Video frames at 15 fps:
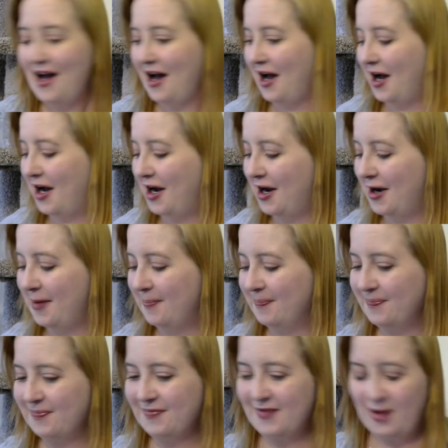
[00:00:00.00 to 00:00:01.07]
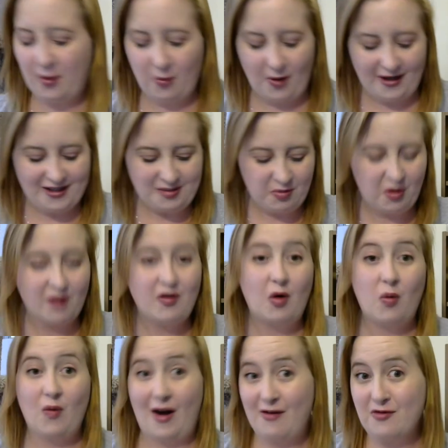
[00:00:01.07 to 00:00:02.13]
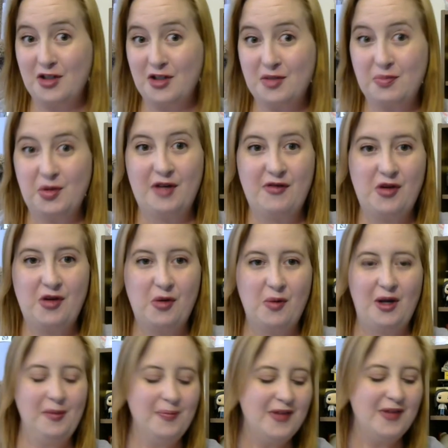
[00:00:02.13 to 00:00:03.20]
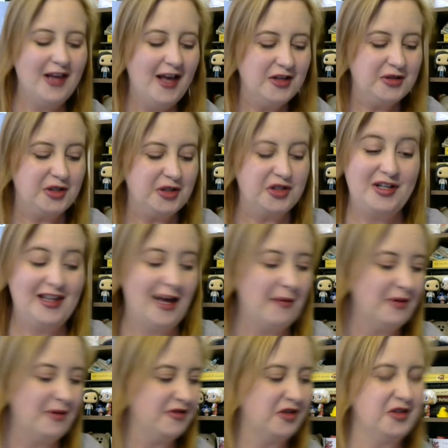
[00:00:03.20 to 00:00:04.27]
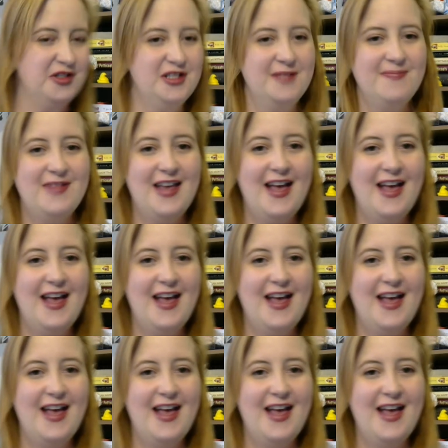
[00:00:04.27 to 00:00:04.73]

Um, one is more of a reference book, if you will, so I'll show you that one first.